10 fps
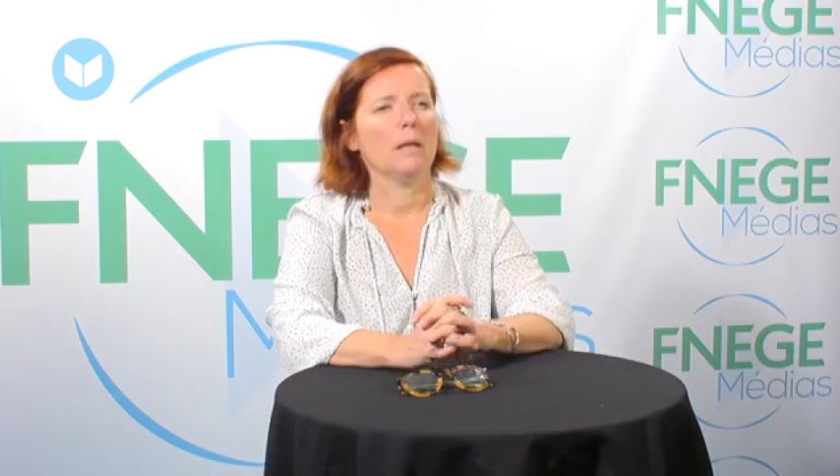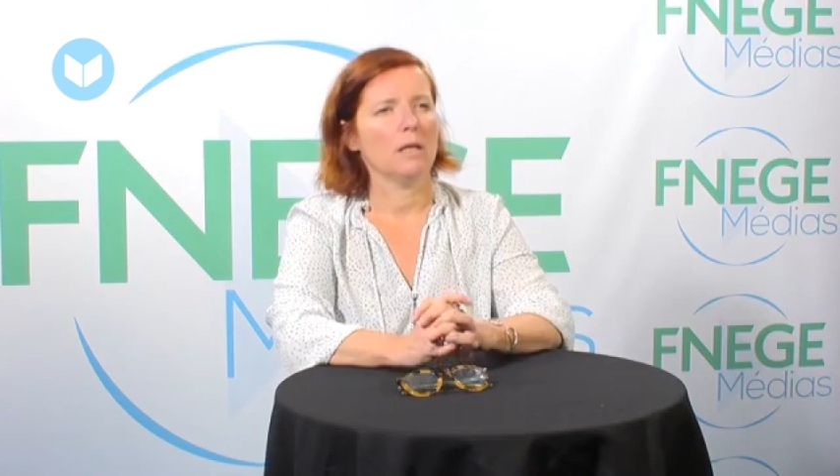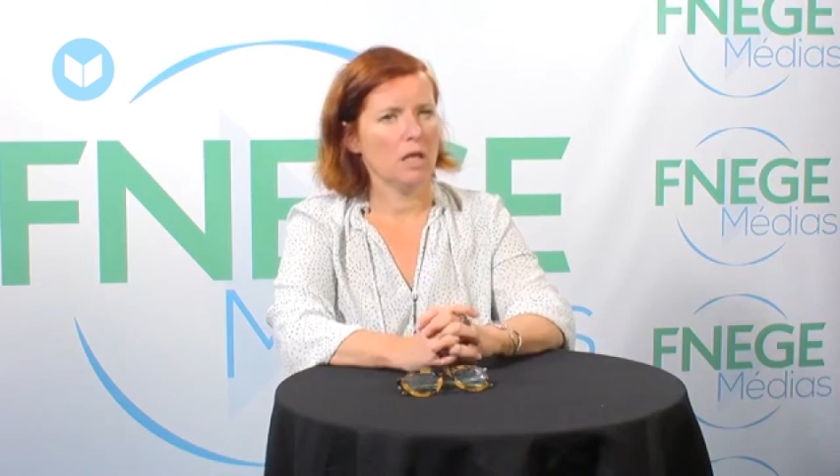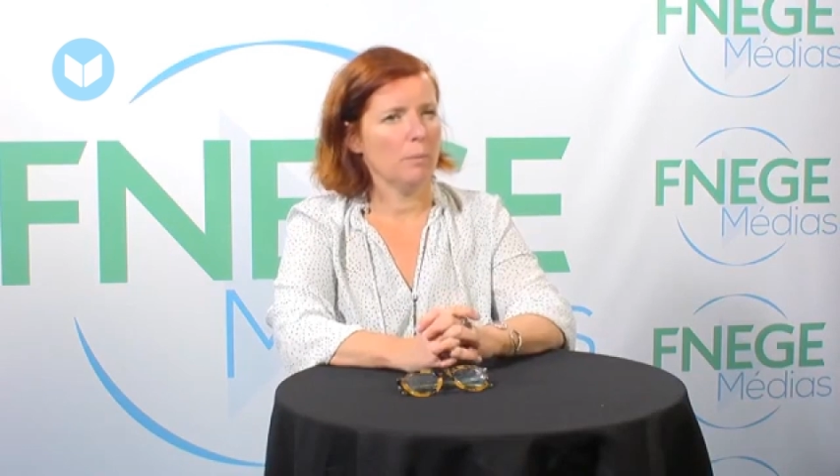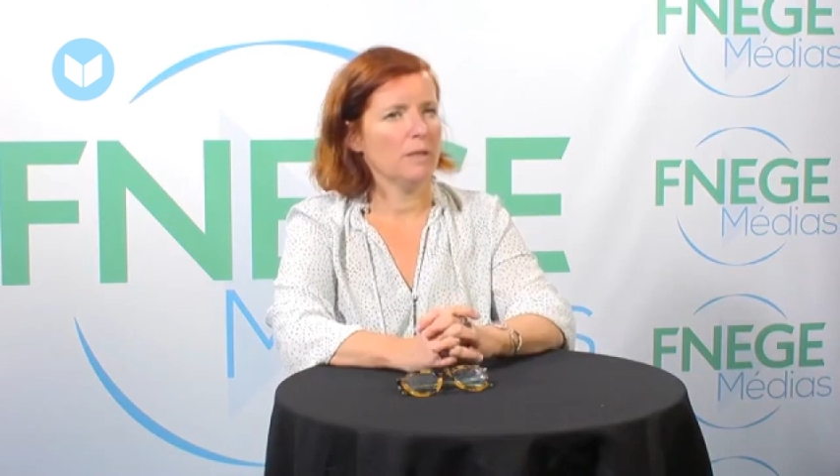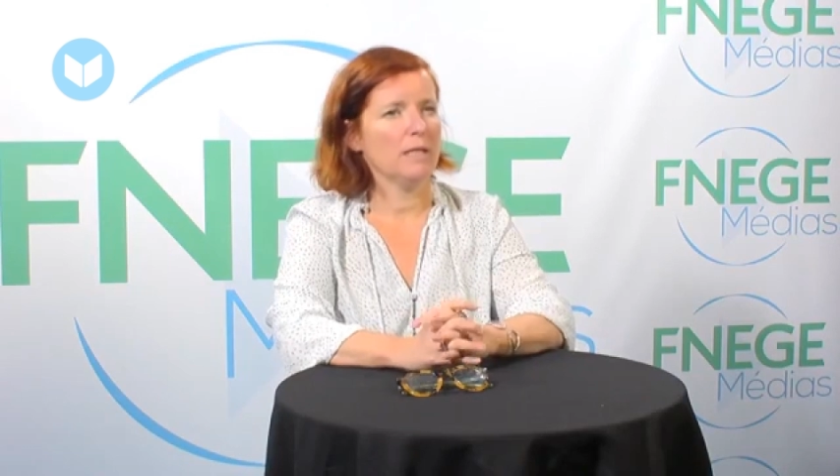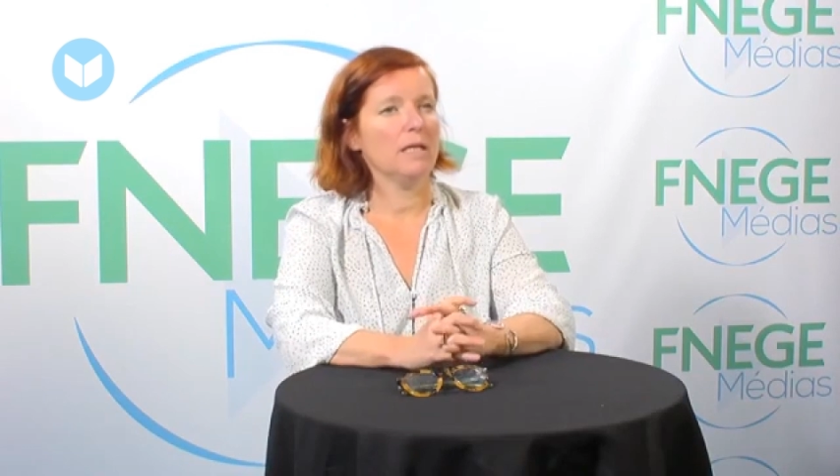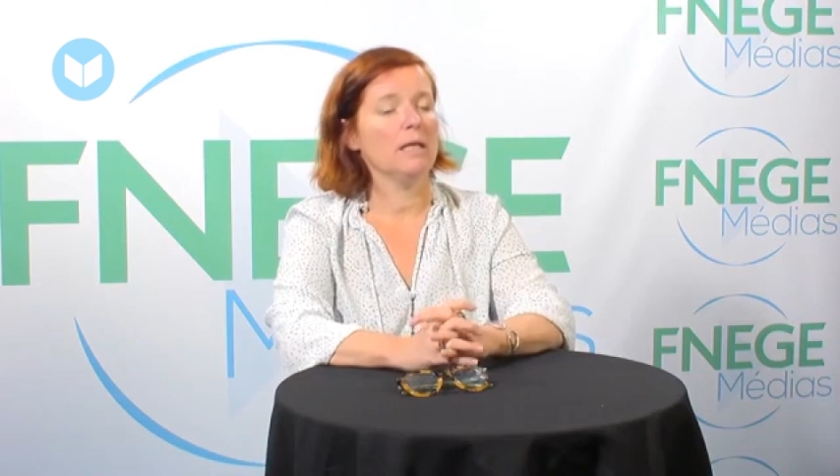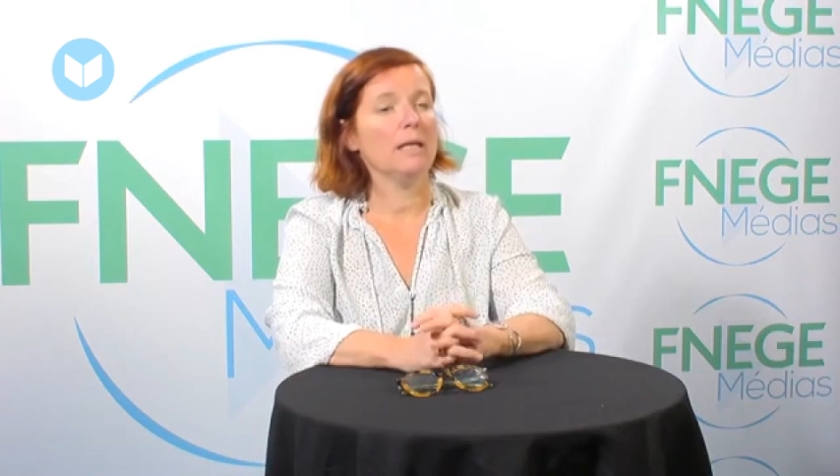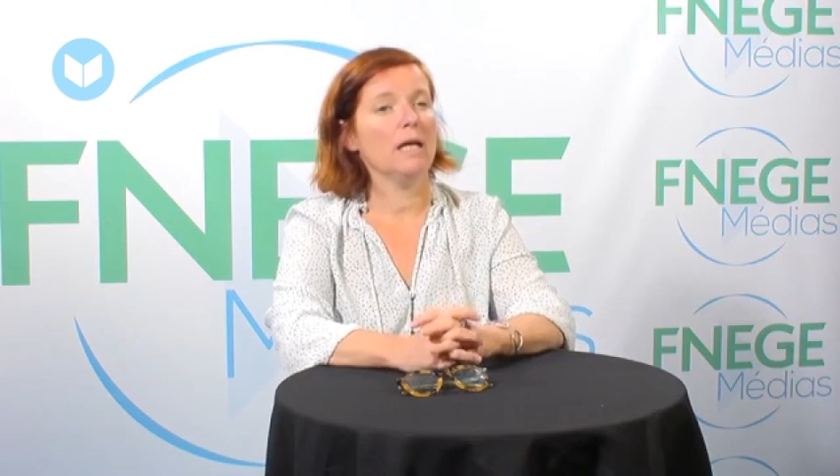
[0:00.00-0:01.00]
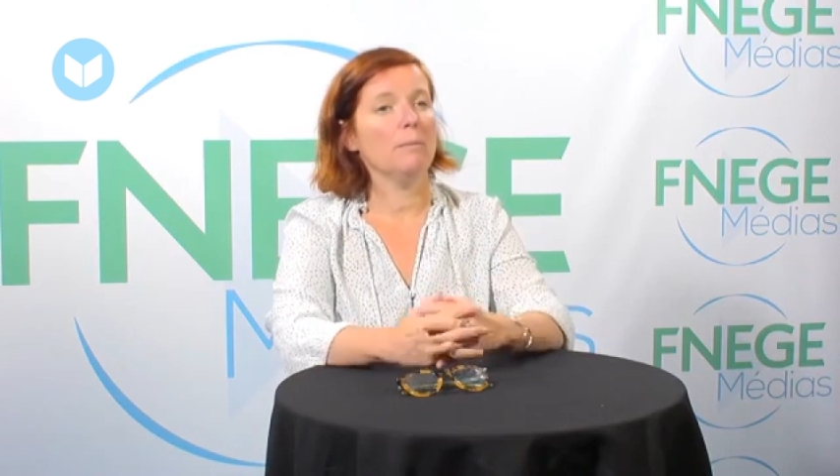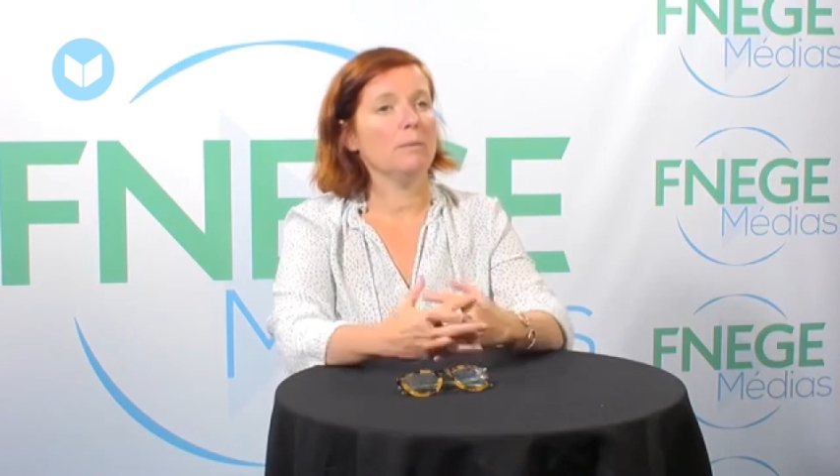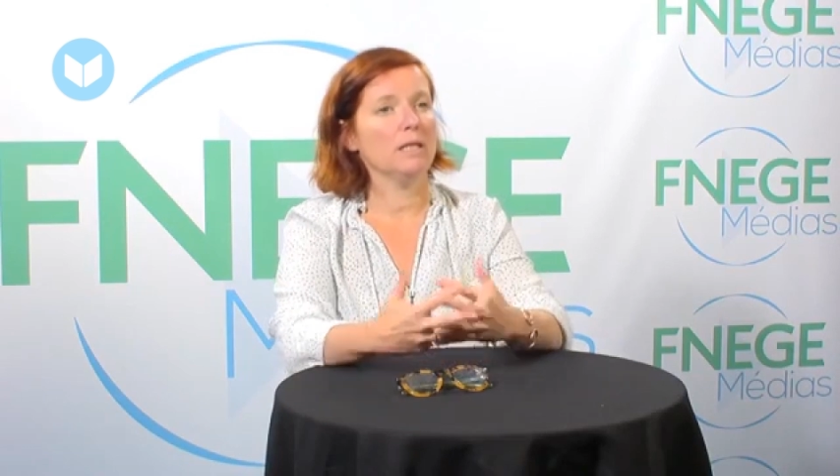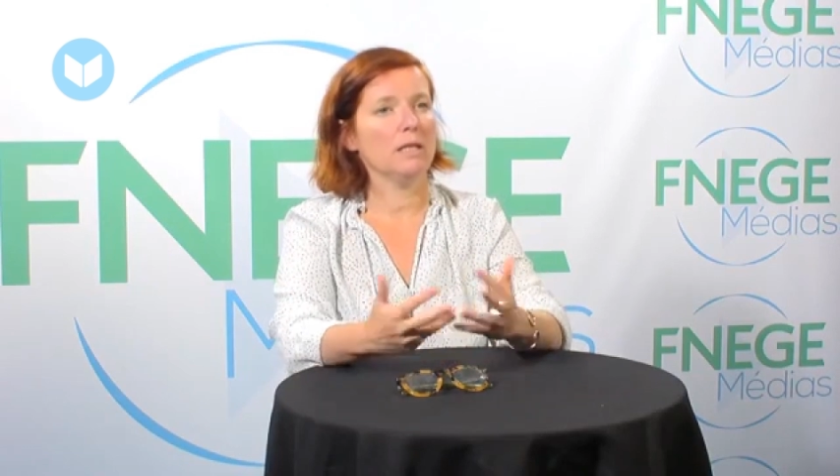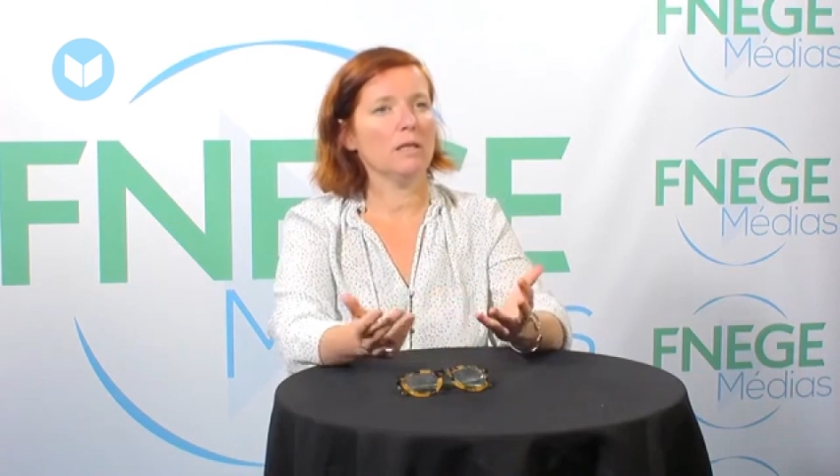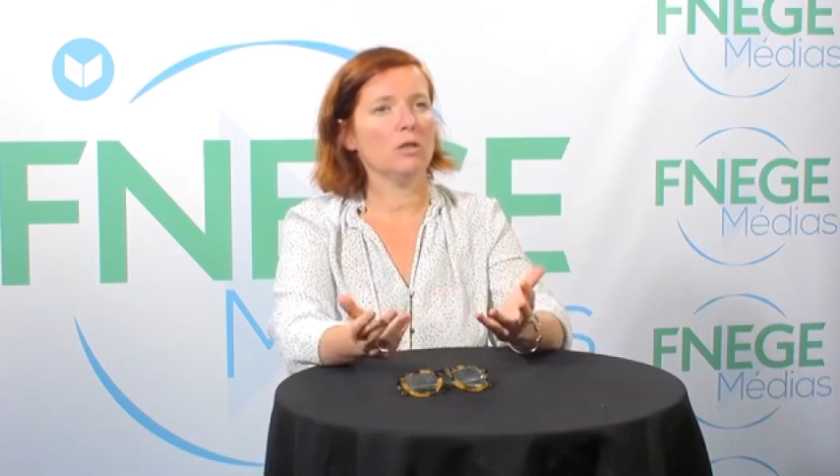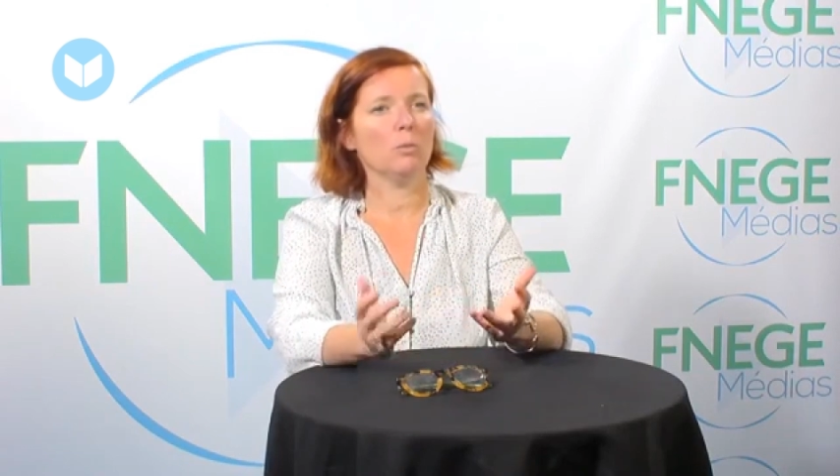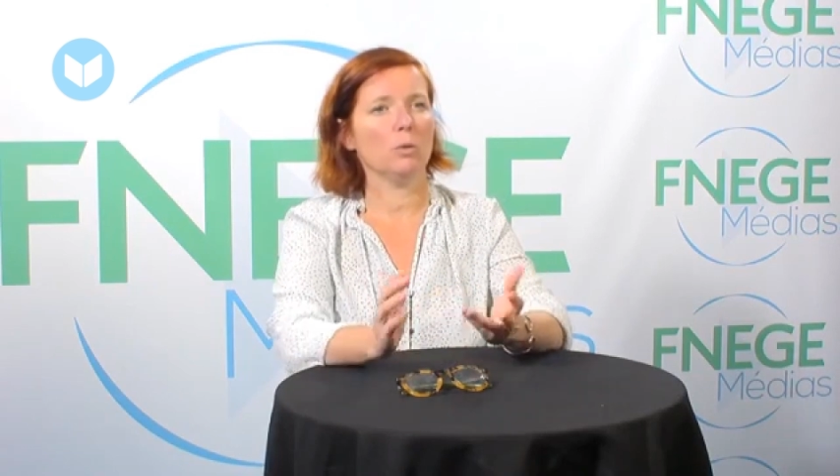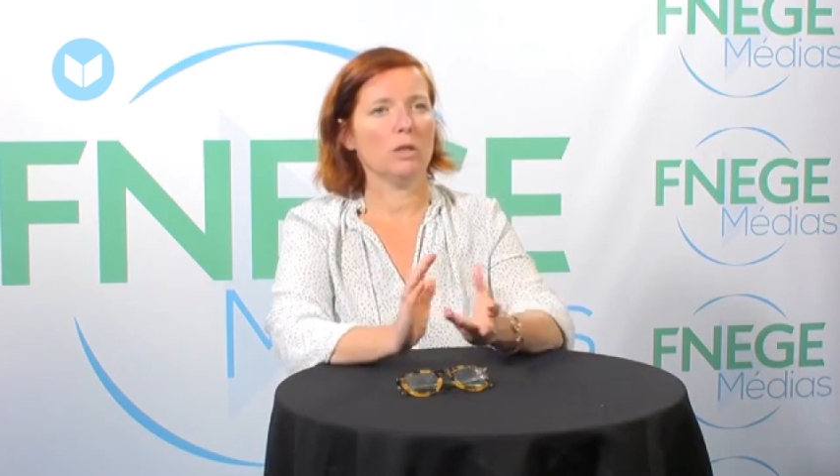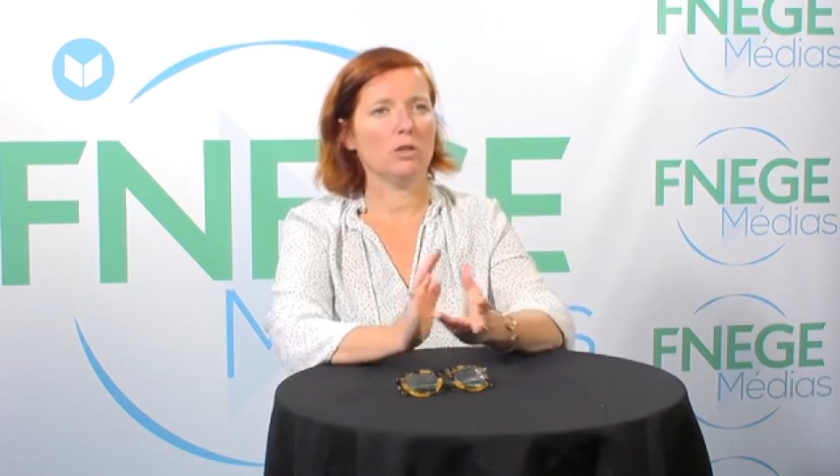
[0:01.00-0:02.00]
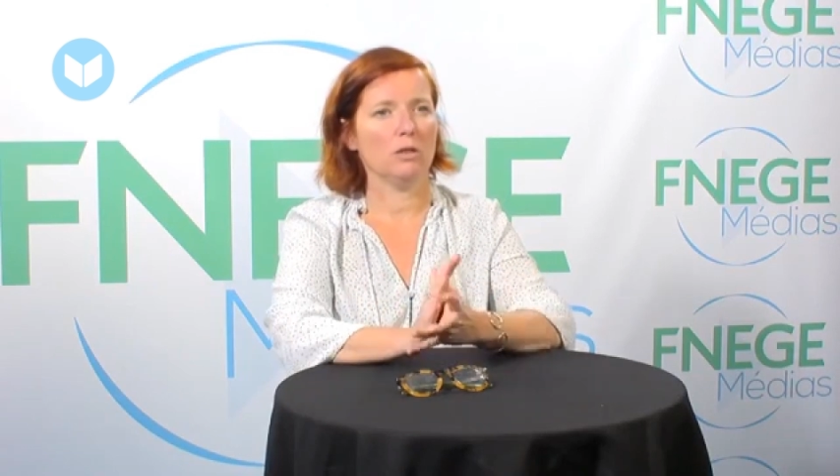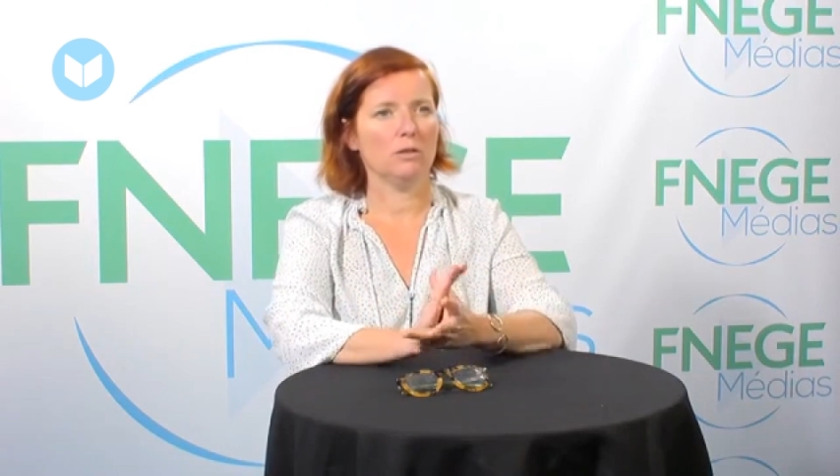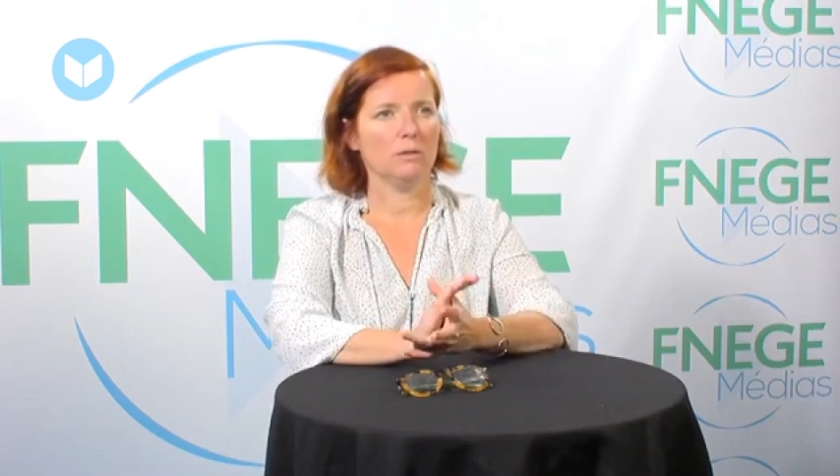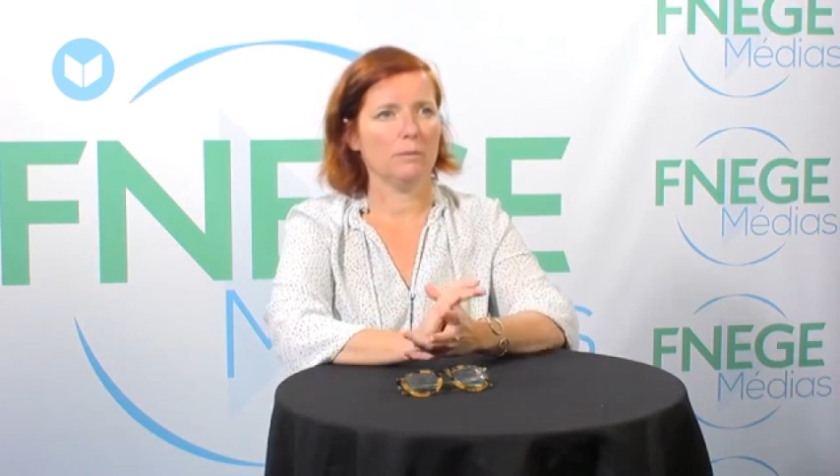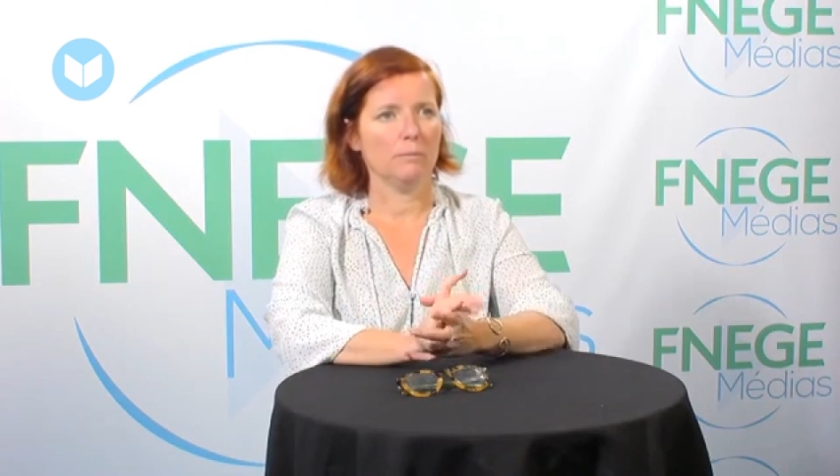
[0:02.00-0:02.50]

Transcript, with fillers: The company can then begin its operations.